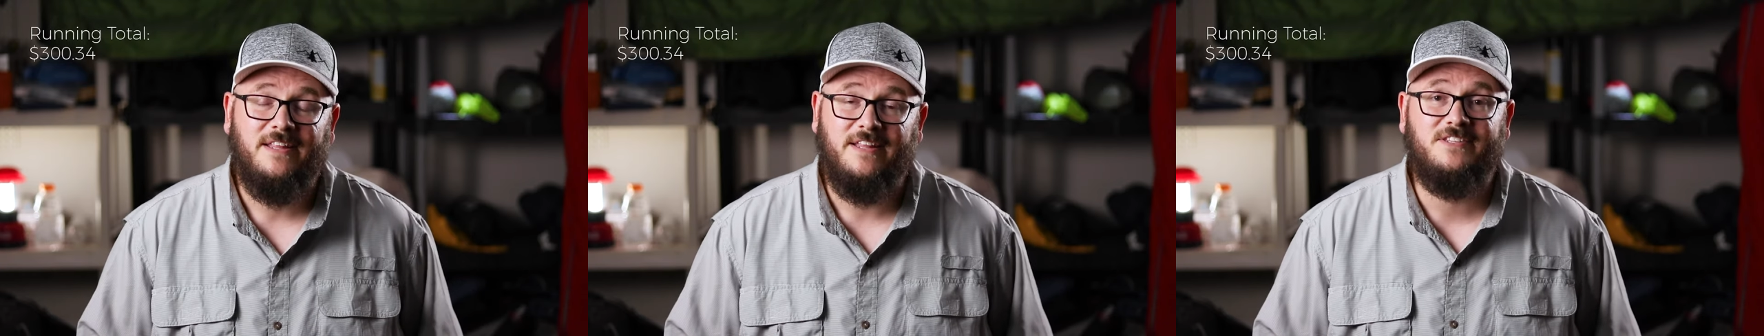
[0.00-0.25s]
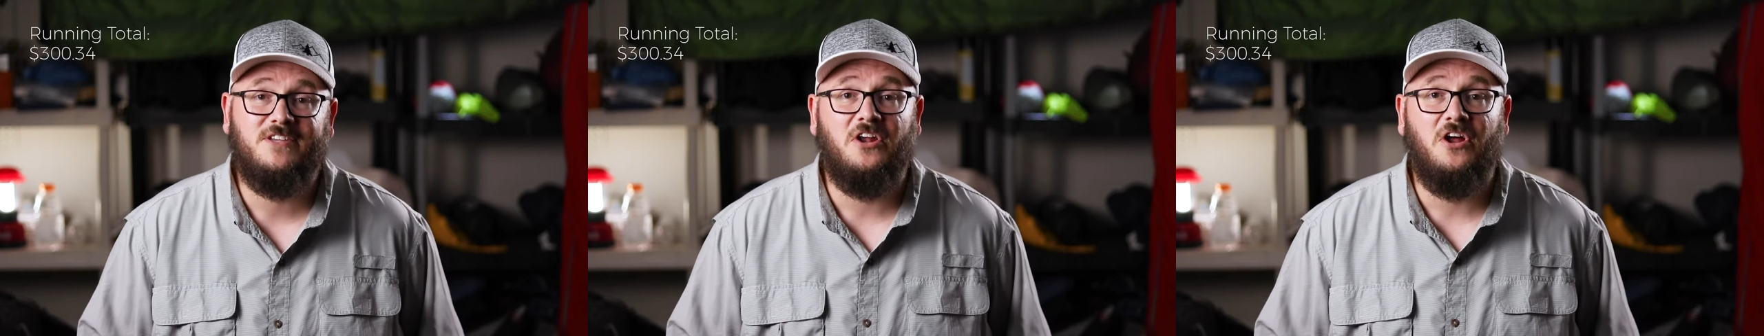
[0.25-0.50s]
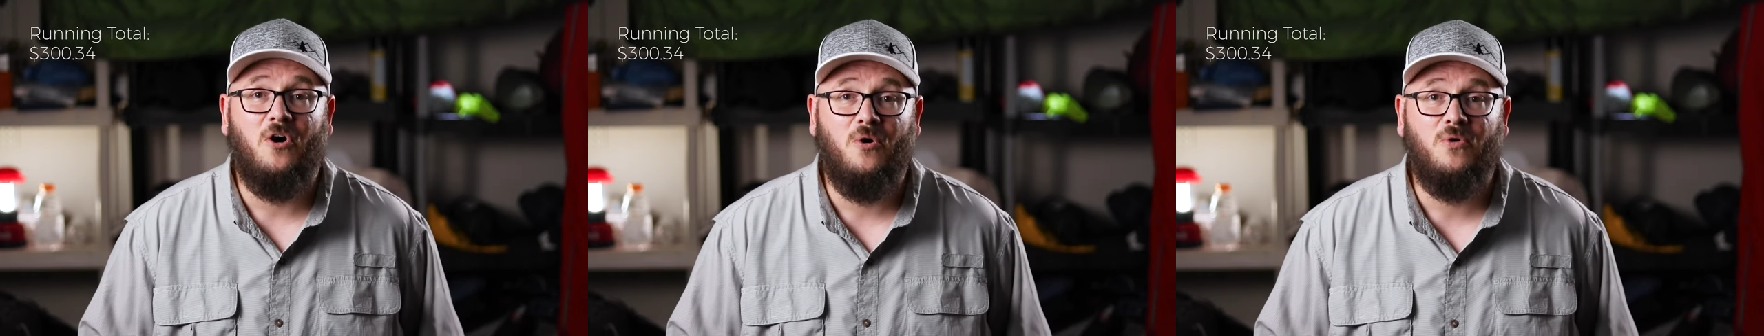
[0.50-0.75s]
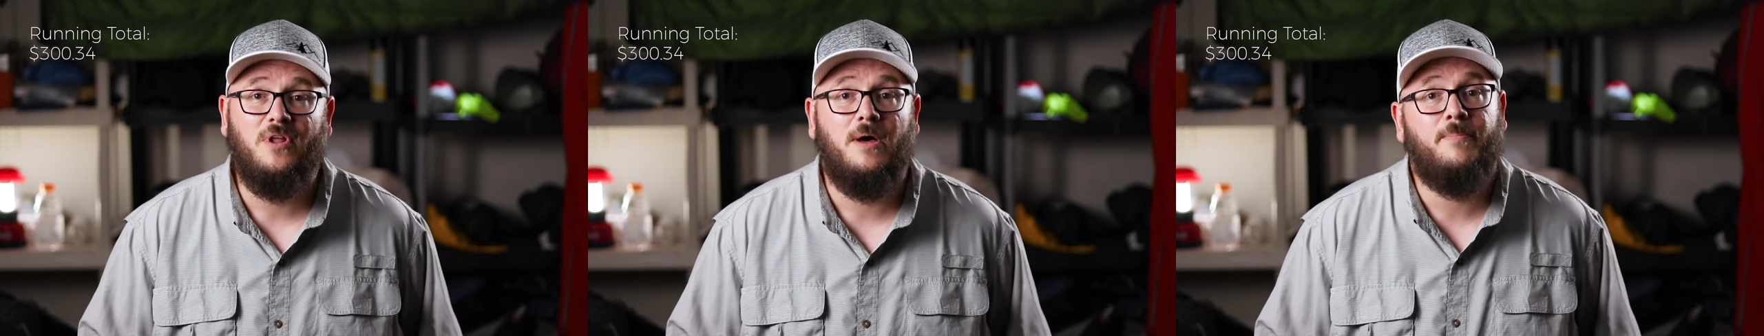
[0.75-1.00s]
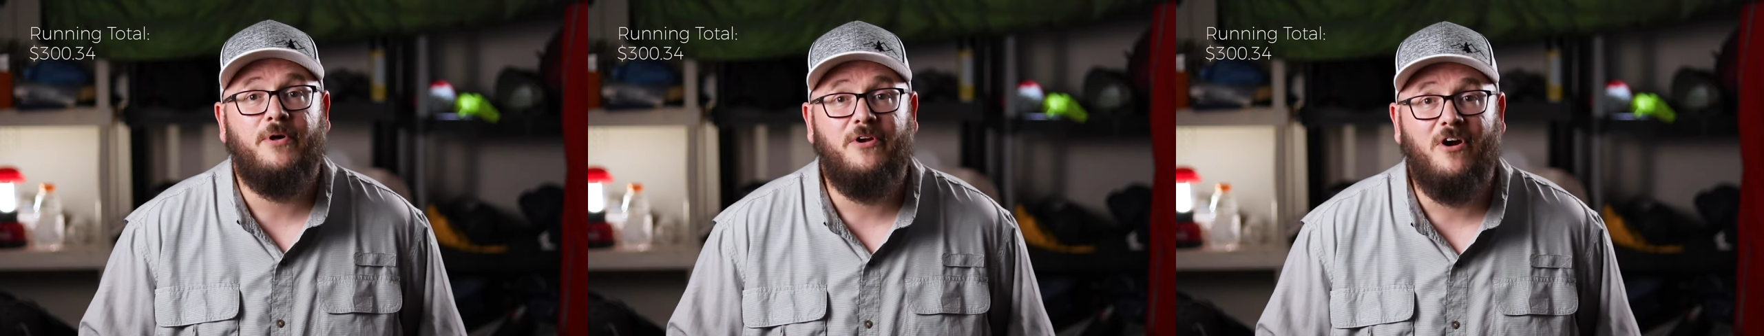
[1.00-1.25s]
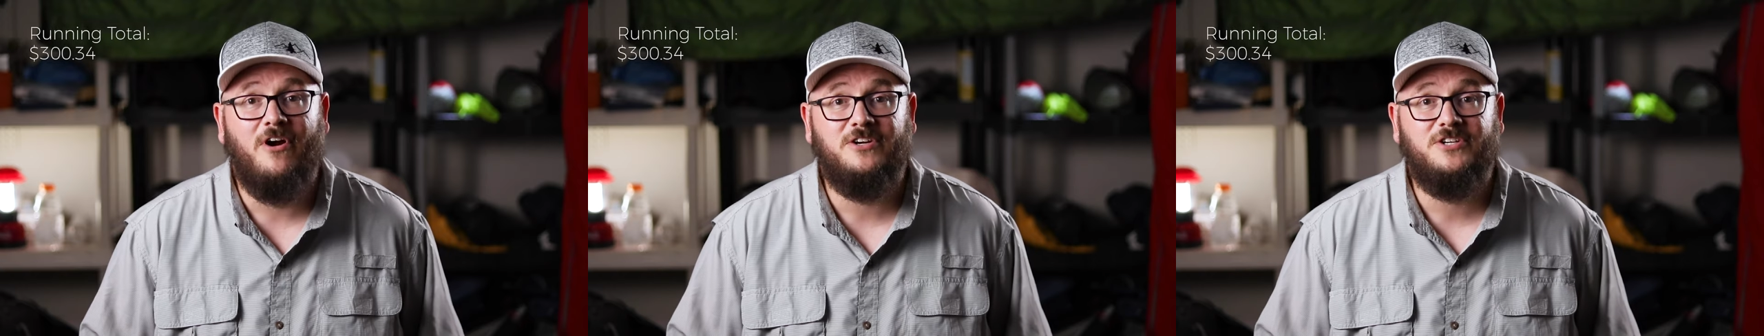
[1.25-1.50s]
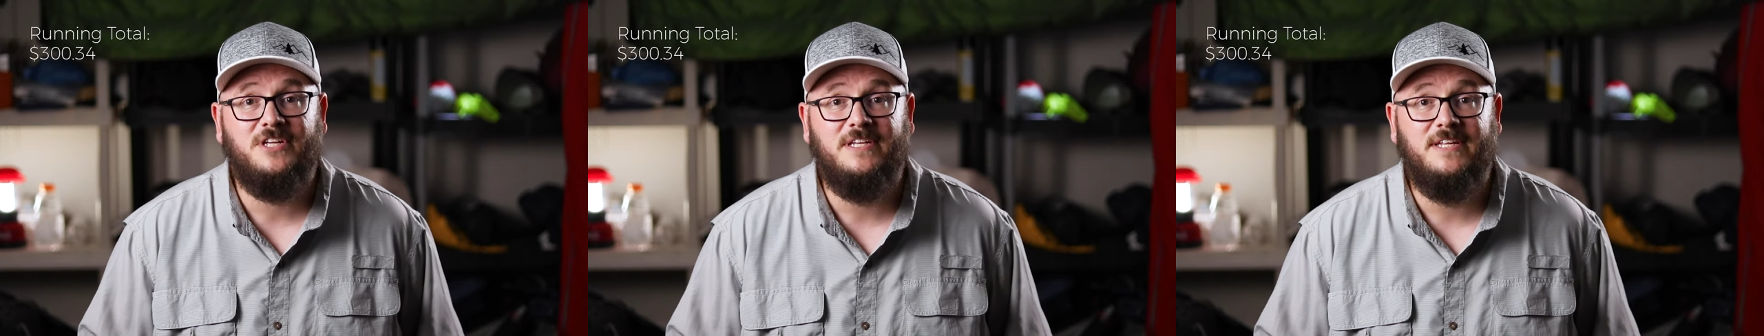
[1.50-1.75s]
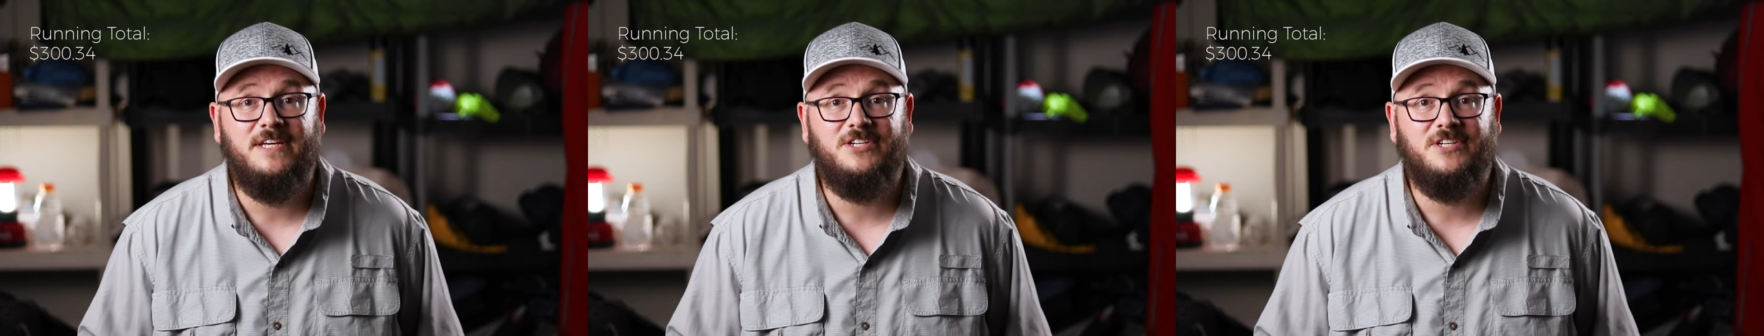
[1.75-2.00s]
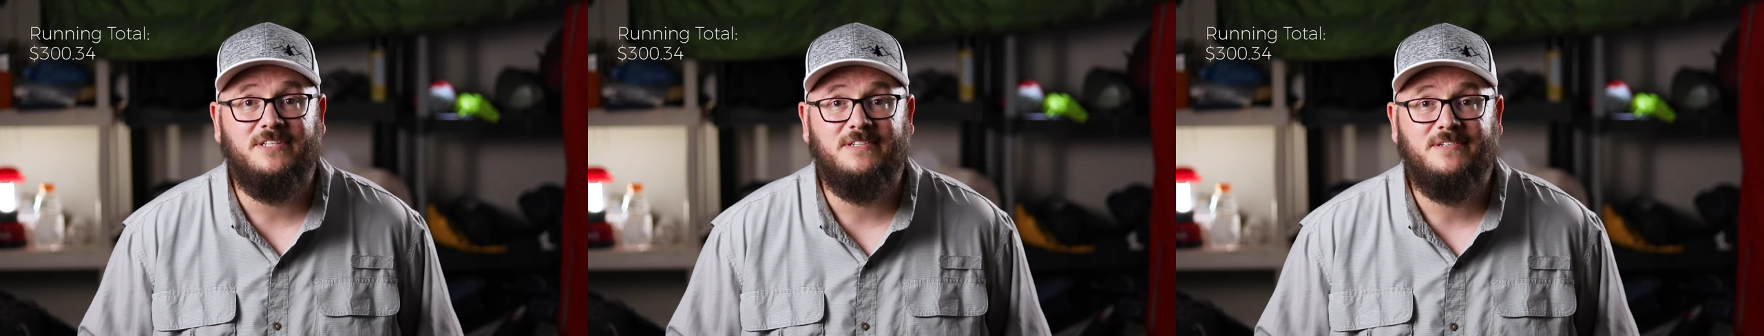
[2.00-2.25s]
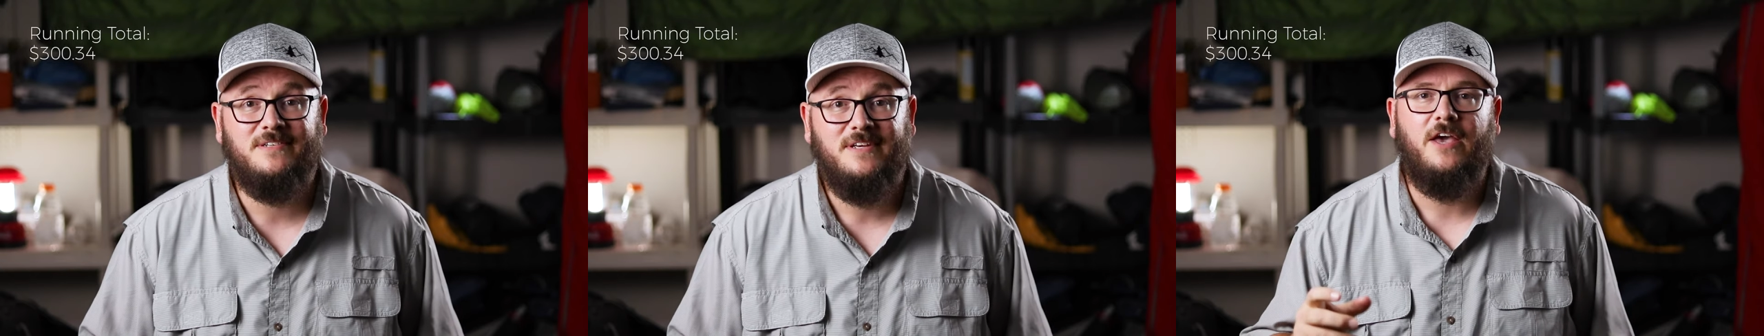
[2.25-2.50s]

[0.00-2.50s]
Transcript: that's gonna hold up under harsh conditions.